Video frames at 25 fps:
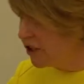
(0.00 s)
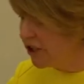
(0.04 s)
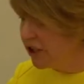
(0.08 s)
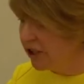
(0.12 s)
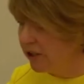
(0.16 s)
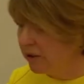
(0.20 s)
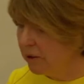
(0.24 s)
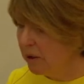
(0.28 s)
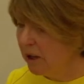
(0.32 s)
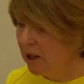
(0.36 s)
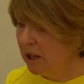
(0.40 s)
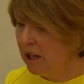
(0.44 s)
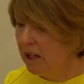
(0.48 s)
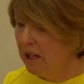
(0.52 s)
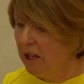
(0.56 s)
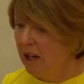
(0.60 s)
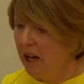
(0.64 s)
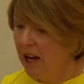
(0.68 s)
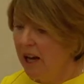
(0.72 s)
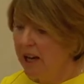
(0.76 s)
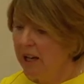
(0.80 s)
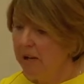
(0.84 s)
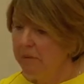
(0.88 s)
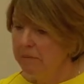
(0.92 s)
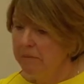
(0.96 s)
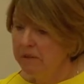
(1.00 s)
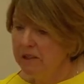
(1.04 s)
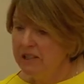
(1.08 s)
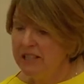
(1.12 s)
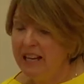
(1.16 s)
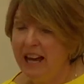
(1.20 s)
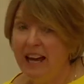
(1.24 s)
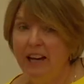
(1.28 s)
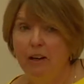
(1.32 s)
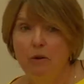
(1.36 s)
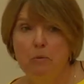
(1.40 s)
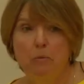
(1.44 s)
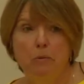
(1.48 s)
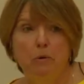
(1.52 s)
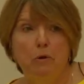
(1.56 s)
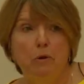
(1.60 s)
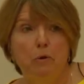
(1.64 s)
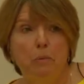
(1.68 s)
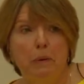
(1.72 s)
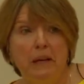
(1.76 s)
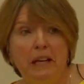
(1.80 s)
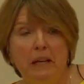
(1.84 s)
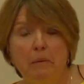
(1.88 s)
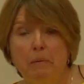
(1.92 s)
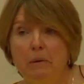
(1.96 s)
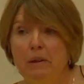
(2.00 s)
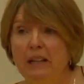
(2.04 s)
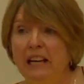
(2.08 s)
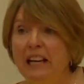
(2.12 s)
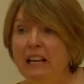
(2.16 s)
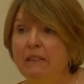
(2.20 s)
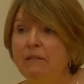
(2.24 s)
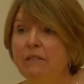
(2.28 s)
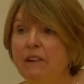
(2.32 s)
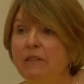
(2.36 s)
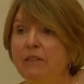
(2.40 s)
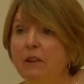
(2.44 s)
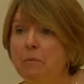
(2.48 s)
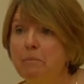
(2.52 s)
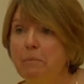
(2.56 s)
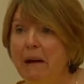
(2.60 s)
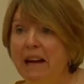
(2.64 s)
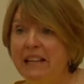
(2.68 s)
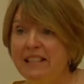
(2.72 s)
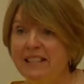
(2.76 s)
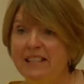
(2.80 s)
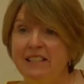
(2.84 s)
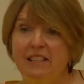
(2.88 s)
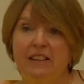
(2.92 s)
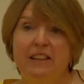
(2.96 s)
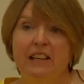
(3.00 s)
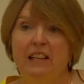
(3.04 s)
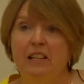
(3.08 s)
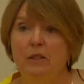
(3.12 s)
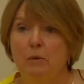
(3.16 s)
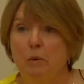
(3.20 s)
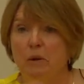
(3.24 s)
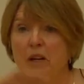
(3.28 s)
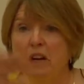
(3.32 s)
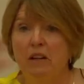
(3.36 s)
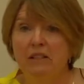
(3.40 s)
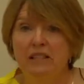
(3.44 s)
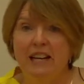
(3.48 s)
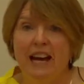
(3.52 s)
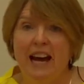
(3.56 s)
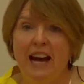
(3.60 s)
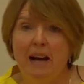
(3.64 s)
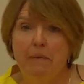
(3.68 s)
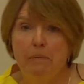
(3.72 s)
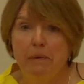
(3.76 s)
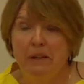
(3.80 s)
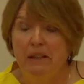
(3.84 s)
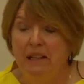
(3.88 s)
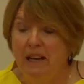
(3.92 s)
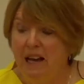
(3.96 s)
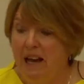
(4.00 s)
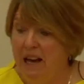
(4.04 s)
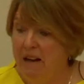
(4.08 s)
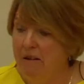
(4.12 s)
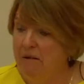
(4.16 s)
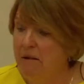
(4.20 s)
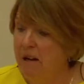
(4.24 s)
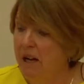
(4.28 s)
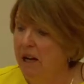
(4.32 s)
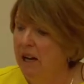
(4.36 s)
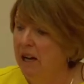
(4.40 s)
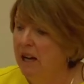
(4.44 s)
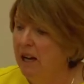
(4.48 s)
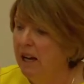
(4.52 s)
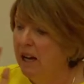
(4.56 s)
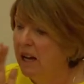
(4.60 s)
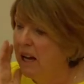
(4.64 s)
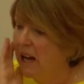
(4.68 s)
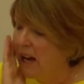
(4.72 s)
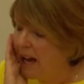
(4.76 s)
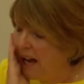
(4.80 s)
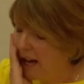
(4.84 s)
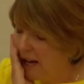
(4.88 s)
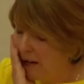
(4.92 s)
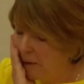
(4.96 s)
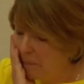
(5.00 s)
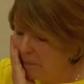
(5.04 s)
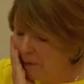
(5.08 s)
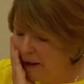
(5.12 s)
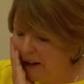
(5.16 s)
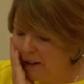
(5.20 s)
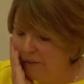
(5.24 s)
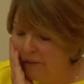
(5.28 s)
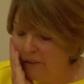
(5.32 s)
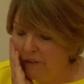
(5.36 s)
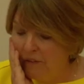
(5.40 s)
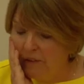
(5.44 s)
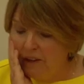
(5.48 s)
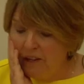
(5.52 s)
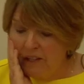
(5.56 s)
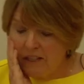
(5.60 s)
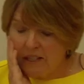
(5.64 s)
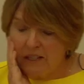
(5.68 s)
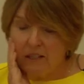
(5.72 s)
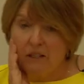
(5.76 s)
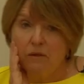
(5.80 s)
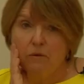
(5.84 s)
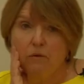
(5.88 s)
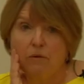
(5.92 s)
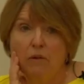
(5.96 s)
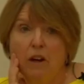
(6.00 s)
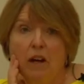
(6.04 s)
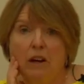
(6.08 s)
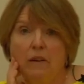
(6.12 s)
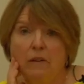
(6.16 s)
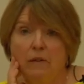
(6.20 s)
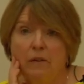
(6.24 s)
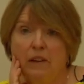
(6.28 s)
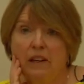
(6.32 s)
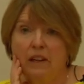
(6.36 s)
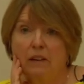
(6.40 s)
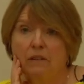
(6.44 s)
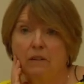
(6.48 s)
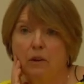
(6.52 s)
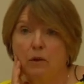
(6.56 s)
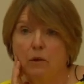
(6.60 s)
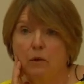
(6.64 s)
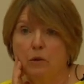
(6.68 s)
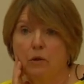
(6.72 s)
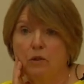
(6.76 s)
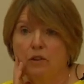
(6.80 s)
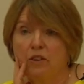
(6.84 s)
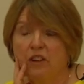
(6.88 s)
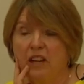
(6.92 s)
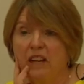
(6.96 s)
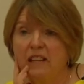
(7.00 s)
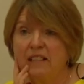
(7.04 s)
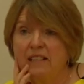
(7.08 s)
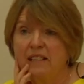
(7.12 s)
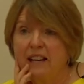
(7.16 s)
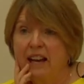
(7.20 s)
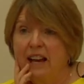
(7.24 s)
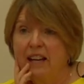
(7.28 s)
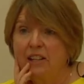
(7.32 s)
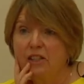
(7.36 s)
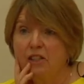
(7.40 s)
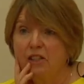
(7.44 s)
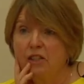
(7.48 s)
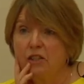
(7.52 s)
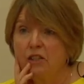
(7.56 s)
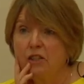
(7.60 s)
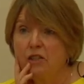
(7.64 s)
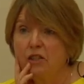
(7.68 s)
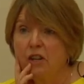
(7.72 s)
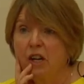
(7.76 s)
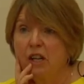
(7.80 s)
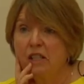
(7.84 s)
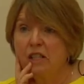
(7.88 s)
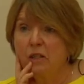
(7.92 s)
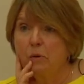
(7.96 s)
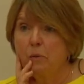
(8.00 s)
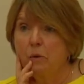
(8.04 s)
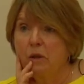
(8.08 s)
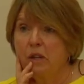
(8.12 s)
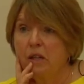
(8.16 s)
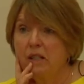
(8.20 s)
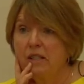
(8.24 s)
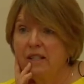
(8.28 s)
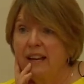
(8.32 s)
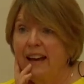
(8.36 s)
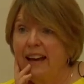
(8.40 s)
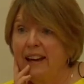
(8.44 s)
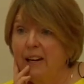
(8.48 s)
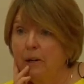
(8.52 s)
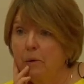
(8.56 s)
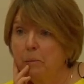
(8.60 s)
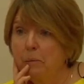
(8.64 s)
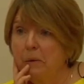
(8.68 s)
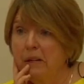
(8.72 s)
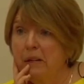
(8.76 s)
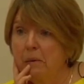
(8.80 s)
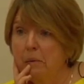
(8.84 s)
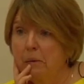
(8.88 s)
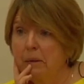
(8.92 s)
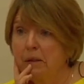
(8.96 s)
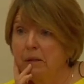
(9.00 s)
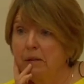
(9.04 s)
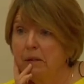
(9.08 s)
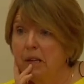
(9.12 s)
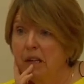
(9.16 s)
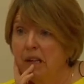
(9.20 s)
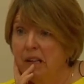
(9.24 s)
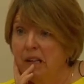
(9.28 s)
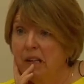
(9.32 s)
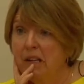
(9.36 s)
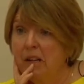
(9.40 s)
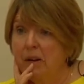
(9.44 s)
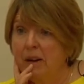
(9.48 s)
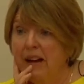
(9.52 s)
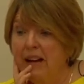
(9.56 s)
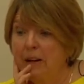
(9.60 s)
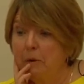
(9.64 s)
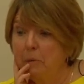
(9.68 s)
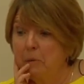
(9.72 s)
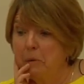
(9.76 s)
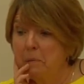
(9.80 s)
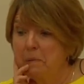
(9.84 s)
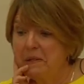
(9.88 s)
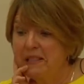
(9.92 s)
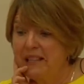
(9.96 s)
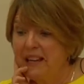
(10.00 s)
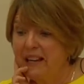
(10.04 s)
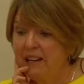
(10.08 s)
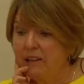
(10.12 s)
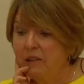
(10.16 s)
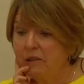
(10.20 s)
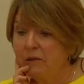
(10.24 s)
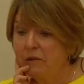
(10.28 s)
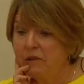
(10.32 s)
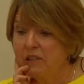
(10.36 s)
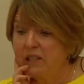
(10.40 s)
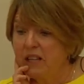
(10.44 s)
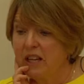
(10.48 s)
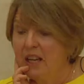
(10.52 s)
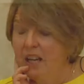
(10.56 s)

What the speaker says: do to help poor people, even if the best things were going to happen now? And the first thing, of course, is actually to try to work to help people, you know, help themselves.